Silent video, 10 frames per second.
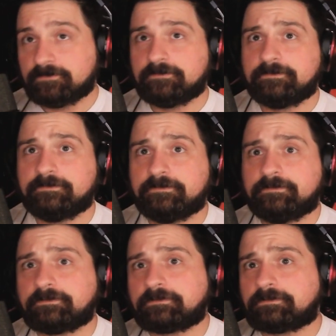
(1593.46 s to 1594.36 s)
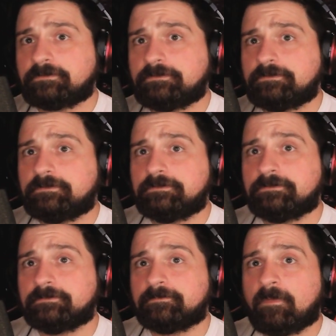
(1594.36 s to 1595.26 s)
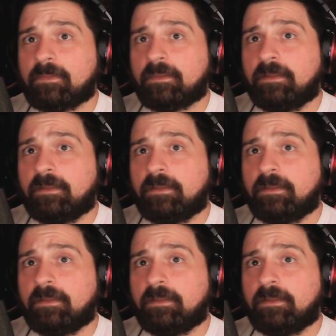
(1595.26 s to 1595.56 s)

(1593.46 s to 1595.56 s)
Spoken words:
[no speech]